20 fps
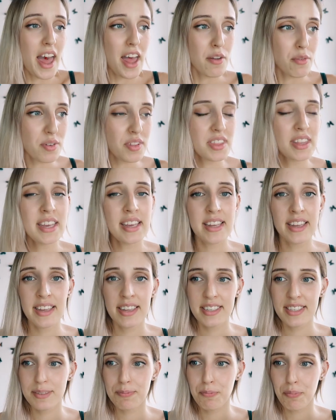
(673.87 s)

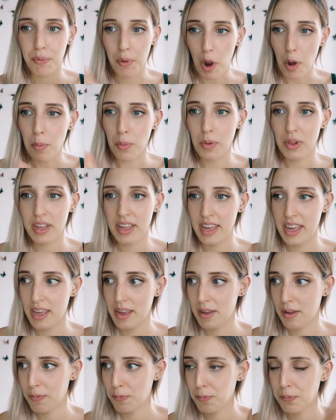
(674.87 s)
Everything's
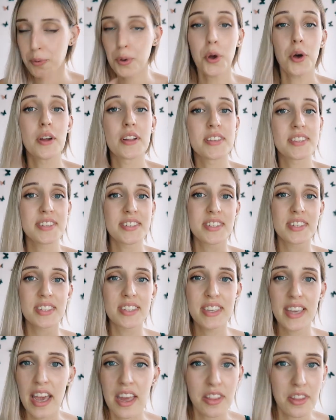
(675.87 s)
properly put
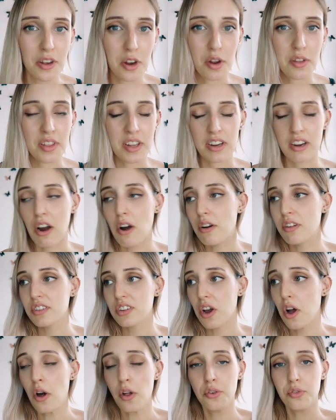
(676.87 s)
together. There
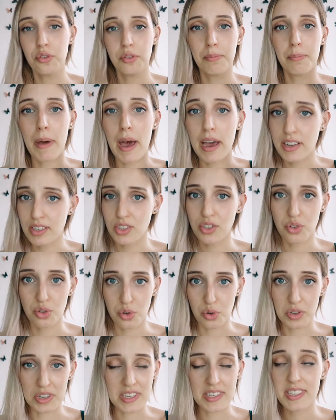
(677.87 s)
aren't 100
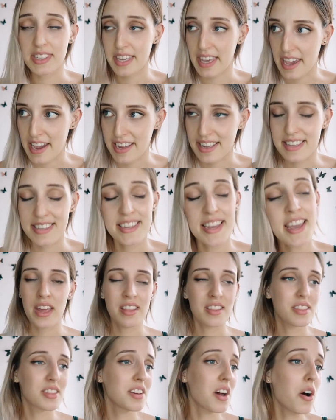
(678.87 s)
backstories yet.
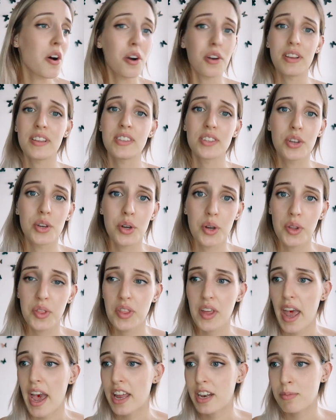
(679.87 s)
And the art is
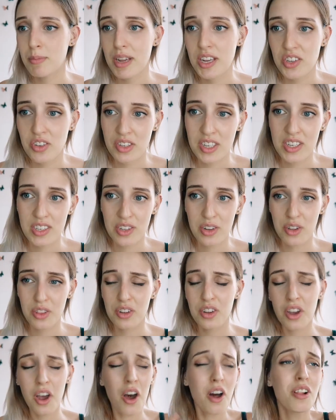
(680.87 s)
good, the animation is
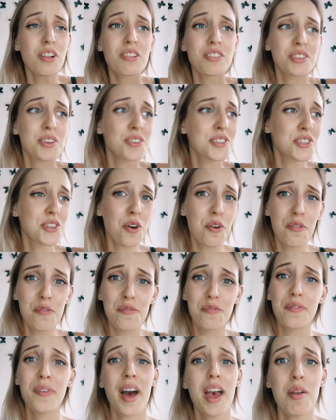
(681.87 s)
good, the colors are
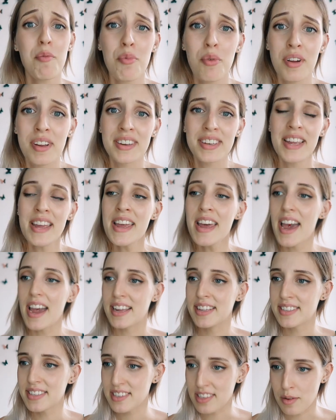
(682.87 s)
so vibrant
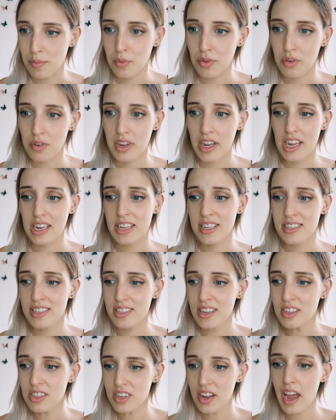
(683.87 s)
and summery, and
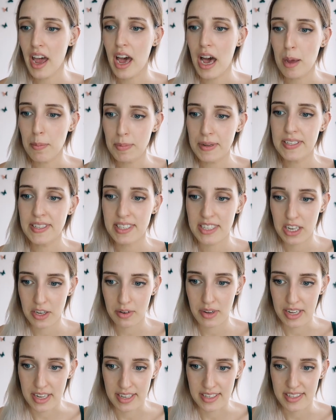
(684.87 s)
it's such a happy
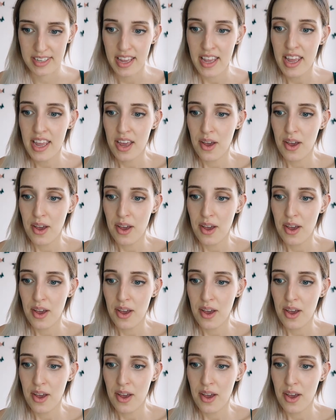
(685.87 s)
series.